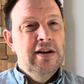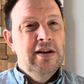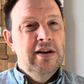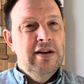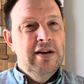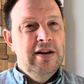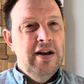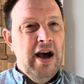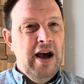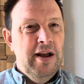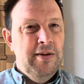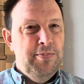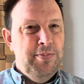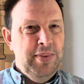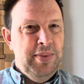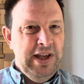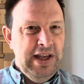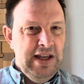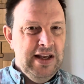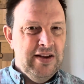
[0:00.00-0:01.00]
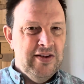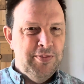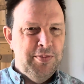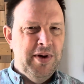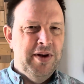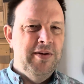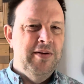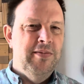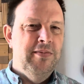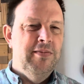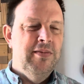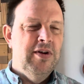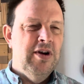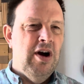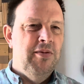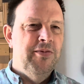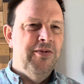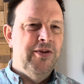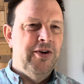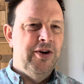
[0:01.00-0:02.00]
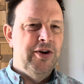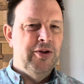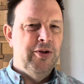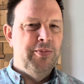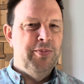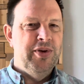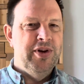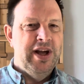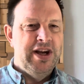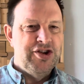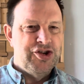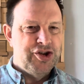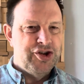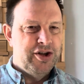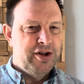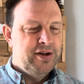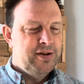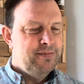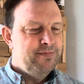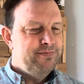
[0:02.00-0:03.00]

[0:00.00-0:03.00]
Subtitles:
not peace, but comfort or pleasure.